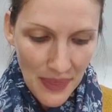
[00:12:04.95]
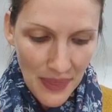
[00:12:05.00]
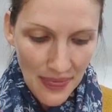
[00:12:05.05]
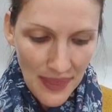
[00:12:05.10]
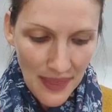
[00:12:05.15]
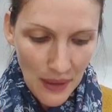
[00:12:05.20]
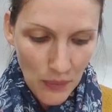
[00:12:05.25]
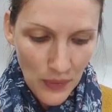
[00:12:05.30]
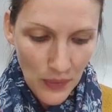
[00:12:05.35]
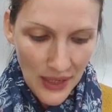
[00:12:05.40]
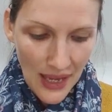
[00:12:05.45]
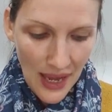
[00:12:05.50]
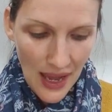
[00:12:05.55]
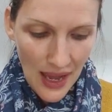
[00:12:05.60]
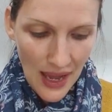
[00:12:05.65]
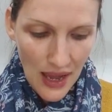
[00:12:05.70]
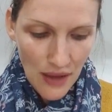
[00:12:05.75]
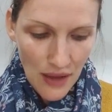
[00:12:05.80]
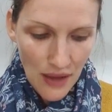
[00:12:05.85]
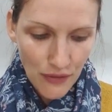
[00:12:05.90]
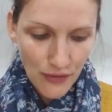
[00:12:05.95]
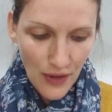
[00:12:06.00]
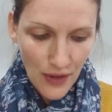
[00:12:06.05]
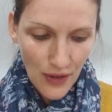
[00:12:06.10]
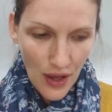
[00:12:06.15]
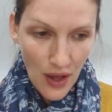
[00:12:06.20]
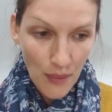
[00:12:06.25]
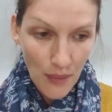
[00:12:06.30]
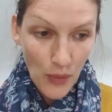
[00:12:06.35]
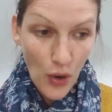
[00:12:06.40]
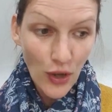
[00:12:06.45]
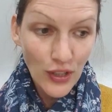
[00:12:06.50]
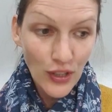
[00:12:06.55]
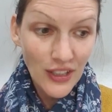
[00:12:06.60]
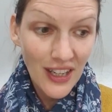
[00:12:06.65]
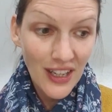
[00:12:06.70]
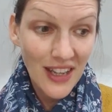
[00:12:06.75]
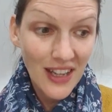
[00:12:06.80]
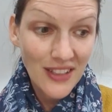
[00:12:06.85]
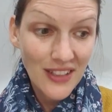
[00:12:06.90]
Then we have On
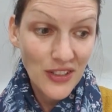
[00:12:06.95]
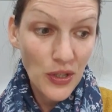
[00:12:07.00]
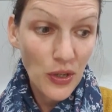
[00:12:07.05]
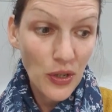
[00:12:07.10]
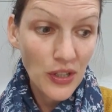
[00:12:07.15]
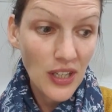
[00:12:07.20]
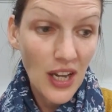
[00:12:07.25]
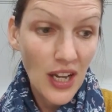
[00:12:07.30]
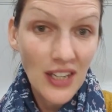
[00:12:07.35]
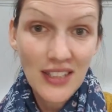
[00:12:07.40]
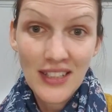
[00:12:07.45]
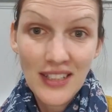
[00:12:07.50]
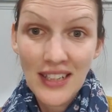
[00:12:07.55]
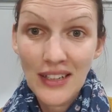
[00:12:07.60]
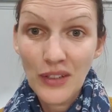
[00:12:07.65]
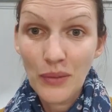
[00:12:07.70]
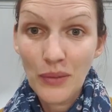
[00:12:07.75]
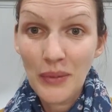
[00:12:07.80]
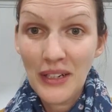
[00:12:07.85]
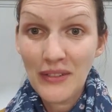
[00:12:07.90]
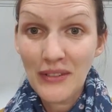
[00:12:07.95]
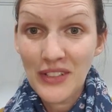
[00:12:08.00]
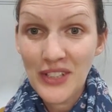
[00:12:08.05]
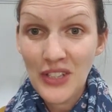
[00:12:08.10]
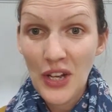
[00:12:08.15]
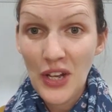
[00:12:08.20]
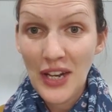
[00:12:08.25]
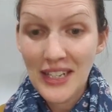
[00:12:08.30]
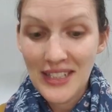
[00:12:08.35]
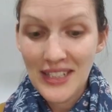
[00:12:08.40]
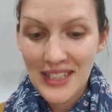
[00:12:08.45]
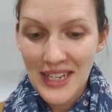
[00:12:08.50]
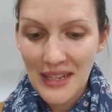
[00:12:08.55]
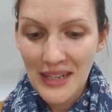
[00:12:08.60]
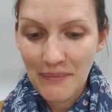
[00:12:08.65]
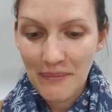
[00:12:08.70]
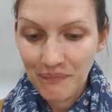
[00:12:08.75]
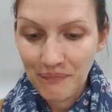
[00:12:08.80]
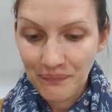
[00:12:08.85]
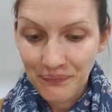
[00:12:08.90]
Guard. So On Guard is a little bit of a
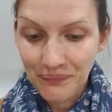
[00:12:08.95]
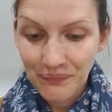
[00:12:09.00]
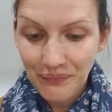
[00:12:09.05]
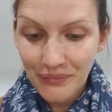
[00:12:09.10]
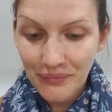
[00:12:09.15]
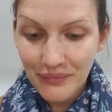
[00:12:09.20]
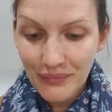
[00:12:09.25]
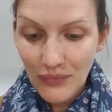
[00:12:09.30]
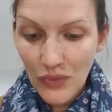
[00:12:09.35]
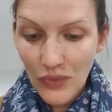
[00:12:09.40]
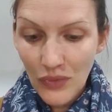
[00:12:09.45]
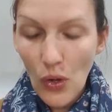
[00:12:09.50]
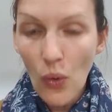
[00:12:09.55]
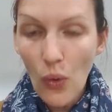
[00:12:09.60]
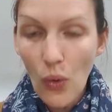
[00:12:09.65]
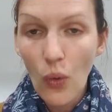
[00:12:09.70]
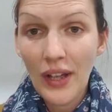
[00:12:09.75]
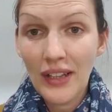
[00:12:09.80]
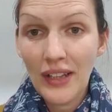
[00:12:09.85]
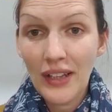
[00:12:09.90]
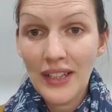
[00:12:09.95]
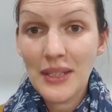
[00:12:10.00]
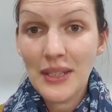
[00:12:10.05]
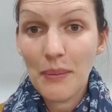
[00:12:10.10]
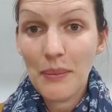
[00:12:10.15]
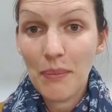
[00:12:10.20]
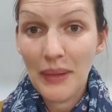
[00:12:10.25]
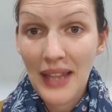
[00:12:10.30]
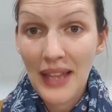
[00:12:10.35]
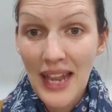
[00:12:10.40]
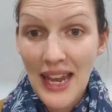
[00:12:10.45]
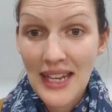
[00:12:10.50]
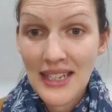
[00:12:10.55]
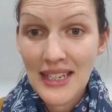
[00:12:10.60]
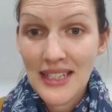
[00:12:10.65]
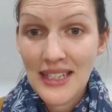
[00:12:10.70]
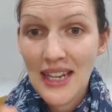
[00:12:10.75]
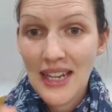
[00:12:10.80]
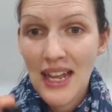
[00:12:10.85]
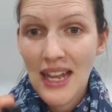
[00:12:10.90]
sciencey oil. It's a
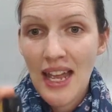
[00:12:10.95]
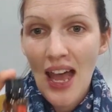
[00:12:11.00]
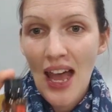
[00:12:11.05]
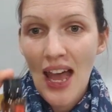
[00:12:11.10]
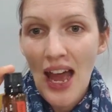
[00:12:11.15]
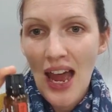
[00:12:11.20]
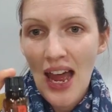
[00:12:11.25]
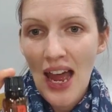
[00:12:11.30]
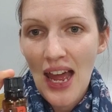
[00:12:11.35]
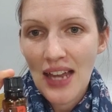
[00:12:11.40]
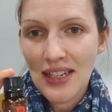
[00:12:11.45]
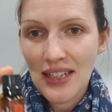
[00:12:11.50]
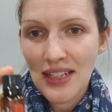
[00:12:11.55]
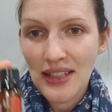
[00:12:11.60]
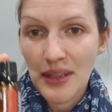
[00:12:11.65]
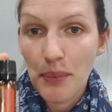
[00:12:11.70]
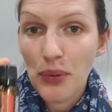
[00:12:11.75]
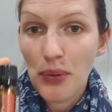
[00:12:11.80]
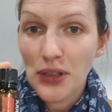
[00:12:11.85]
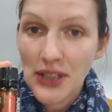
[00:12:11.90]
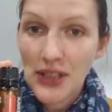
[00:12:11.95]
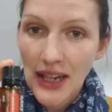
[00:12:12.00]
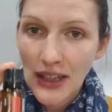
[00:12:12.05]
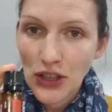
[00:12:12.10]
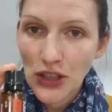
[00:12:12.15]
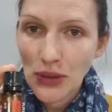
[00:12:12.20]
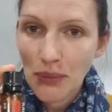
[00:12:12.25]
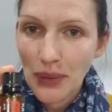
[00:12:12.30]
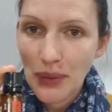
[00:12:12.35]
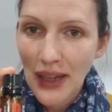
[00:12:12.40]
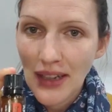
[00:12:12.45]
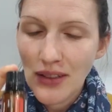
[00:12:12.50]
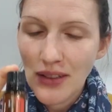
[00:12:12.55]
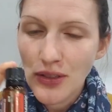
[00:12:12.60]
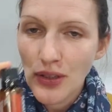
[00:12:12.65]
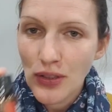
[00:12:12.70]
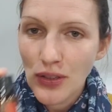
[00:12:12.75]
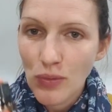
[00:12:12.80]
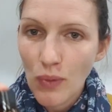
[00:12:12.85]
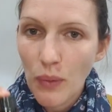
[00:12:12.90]
blend, and it's the protection blend, so
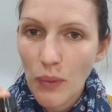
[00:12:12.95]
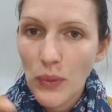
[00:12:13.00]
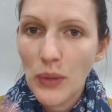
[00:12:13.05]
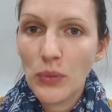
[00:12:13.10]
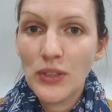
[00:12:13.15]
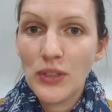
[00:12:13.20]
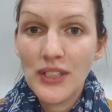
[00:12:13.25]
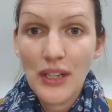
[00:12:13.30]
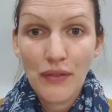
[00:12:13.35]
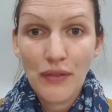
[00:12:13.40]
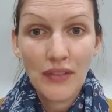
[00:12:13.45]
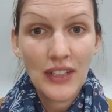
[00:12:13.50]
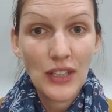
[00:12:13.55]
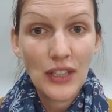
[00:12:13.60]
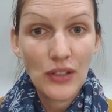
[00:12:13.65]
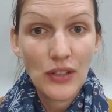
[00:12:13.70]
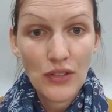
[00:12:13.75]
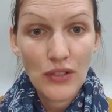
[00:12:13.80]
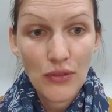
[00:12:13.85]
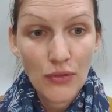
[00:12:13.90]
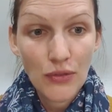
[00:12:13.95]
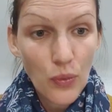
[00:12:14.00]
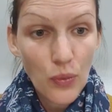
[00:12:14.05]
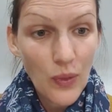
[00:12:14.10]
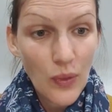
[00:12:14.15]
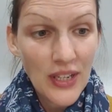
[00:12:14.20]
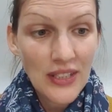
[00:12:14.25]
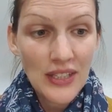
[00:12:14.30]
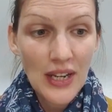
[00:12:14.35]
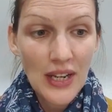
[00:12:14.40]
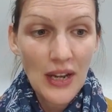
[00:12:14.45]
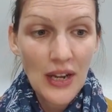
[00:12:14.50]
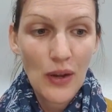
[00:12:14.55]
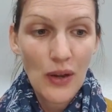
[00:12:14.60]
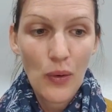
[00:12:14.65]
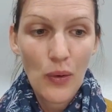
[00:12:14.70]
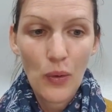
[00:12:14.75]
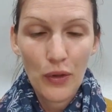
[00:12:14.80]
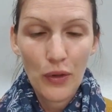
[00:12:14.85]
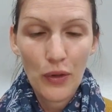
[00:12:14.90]
it's one we would definitely use through winter
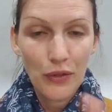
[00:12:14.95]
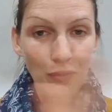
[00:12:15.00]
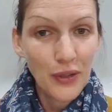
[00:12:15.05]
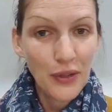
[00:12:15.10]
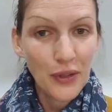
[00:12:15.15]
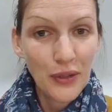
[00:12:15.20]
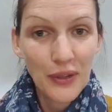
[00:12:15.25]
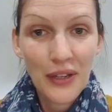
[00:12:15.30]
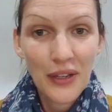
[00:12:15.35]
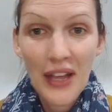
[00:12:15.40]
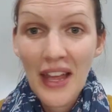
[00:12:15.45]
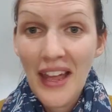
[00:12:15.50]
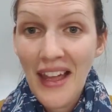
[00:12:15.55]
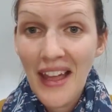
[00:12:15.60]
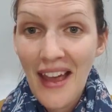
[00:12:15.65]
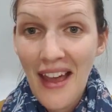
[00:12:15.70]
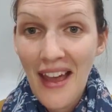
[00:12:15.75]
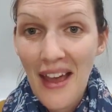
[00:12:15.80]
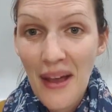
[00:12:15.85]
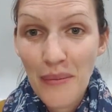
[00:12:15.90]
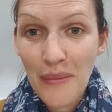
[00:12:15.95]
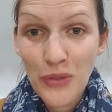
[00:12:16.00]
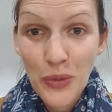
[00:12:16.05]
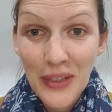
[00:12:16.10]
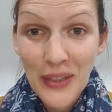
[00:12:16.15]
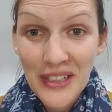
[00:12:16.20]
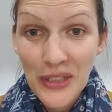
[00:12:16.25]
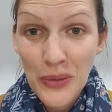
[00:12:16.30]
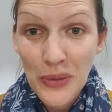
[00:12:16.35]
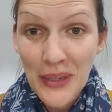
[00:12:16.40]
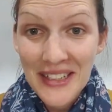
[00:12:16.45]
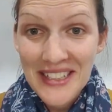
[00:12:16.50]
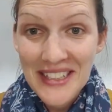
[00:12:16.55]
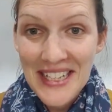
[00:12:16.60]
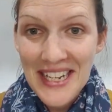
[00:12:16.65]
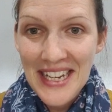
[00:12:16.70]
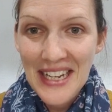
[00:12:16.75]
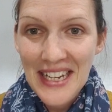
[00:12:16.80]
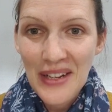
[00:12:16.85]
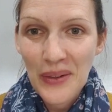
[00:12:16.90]
or through
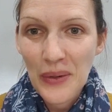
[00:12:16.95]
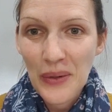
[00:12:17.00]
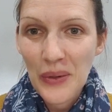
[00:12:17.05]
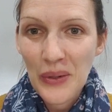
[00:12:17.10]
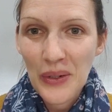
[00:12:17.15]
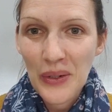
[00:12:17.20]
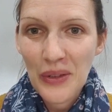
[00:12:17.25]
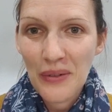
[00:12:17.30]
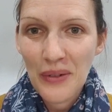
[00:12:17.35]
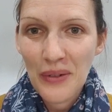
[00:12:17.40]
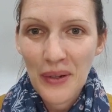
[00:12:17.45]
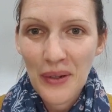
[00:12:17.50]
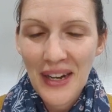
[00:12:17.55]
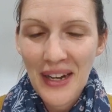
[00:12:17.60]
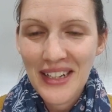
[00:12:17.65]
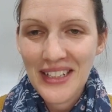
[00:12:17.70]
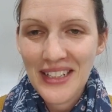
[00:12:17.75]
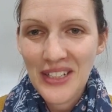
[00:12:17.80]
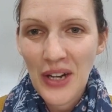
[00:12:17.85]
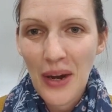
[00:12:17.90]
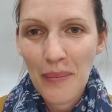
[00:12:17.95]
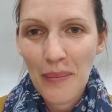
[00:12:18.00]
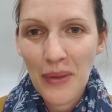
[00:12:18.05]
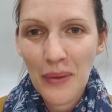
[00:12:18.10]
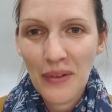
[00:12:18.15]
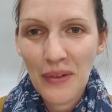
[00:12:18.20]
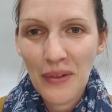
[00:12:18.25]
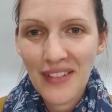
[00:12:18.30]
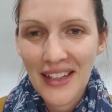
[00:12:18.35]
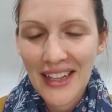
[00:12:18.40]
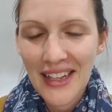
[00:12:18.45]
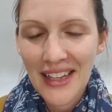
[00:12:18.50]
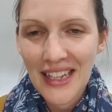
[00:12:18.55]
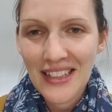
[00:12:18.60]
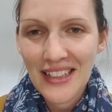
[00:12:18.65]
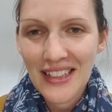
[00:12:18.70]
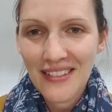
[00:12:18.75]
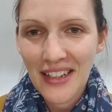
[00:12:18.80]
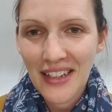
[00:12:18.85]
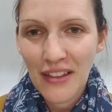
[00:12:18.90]
2020 or through any time that we're feeling
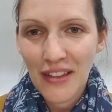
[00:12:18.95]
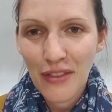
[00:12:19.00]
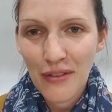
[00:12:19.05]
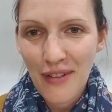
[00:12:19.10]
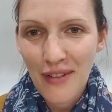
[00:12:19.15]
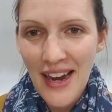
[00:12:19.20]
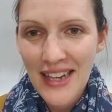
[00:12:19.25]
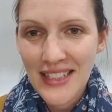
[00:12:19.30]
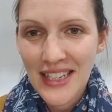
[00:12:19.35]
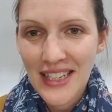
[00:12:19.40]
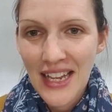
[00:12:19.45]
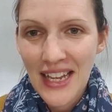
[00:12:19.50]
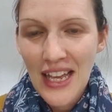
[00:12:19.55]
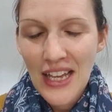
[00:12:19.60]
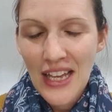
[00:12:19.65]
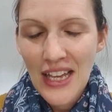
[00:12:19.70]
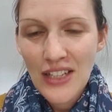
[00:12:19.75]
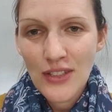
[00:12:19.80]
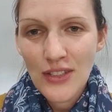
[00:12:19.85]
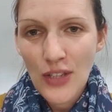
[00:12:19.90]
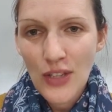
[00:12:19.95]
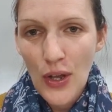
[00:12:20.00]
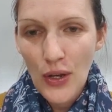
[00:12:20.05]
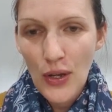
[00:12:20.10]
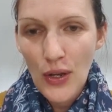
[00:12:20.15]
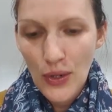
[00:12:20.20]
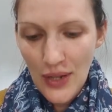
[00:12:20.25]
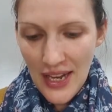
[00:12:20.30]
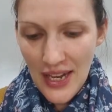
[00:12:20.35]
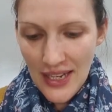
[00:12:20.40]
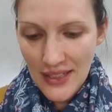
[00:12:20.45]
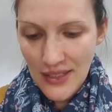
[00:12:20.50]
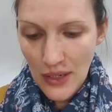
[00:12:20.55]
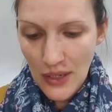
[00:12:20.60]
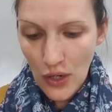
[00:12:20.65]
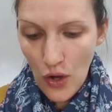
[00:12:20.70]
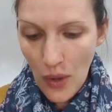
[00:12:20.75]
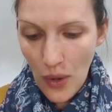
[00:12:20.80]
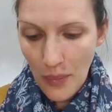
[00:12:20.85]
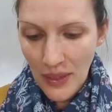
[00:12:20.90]
under any threat. So it's a
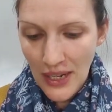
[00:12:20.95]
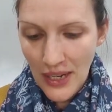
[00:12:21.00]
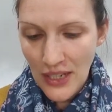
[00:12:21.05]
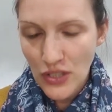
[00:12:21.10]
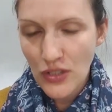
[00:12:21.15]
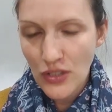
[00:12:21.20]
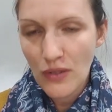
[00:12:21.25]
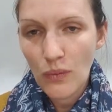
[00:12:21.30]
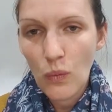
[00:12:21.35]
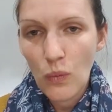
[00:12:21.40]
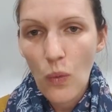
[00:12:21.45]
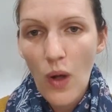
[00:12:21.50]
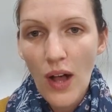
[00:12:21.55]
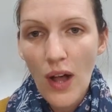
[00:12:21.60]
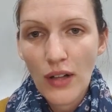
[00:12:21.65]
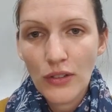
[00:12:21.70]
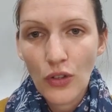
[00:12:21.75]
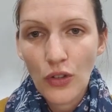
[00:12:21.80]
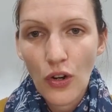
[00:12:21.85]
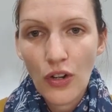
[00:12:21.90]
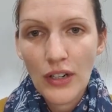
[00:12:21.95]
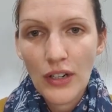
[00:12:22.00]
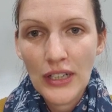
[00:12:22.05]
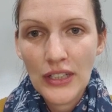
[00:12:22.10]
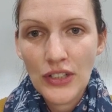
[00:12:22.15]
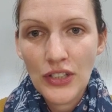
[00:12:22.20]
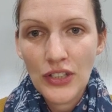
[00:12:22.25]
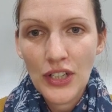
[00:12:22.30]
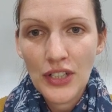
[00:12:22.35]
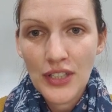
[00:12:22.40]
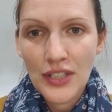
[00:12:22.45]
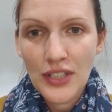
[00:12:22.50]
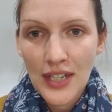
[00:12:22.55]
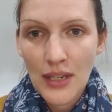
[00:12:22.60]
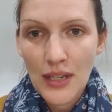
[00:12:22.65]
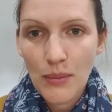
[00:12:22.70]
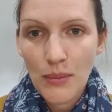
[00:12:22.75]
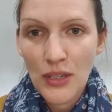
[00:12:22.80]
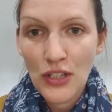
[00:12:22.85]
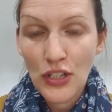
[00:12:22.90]
combination of wild orange,
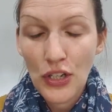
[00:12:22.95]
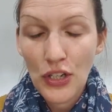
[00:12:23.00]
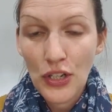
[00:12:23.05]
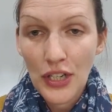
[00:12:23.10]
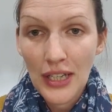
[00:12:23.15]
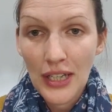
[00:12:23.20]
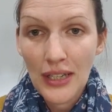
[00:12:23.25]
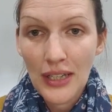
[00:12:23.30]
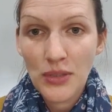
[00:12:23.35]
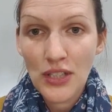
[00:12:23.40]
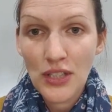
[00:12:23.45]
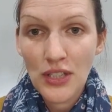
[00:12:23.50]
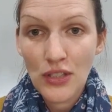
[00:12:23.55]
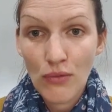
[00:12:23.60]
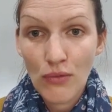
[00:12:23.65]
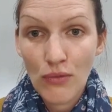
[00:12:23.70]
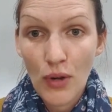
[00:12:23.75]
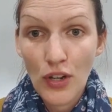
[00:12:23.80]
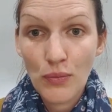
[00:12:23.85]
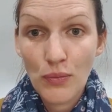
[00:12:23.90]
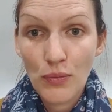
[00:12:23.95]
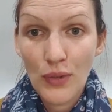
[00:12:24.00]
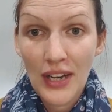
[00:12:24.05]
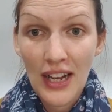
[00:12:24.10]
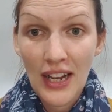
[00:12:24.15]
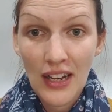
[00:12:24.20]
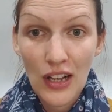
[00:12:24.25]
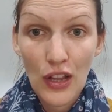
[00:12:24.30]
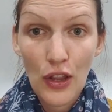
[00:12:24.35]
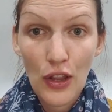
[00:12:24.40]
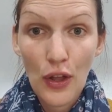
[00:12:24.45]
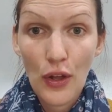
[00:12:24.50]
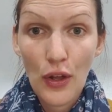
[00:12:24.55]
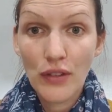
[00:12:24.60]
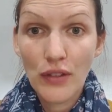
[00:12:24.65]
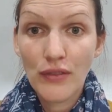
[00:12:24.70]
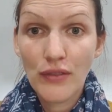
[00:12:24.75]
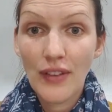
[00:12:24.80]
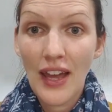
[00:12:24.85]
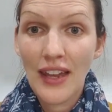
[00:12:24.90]
cinnamon, eucalyptus, rosemary and
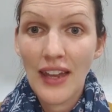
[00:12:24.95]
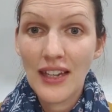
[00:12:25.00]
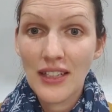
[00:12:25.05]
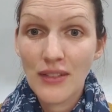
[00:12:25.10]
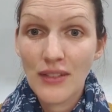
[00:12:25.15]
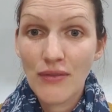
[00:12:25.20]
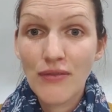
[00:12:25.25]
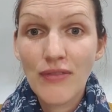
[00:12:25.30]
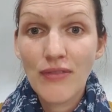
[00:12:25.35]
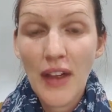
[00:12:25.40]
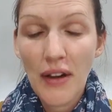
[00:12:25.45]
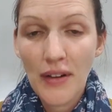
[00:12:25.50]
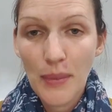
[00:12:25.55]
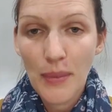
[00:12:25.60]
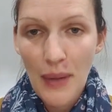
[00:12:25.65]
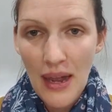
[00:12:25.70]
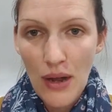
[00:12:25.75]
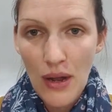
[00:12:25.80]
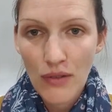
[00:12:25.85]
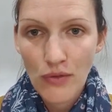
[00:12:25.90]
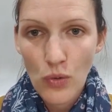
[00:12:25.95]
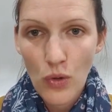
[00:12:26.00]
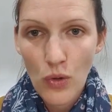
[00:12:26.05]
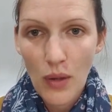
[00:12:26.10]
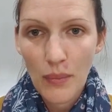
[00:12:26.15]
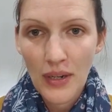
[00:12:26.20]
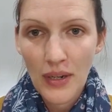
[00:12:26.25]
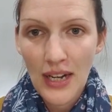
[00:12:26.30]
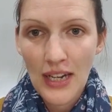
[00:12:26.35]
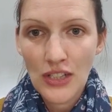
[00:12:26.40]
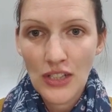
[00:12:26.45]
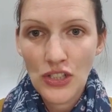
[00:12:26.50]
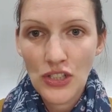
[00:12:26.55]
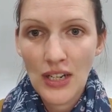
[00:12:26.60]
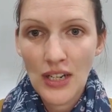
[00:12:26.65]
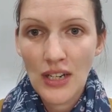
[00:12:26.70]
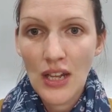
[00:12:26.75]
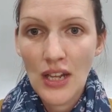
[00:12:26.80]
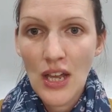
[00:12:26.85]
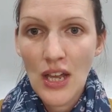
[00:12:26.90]
clove, and it's a very powerful combination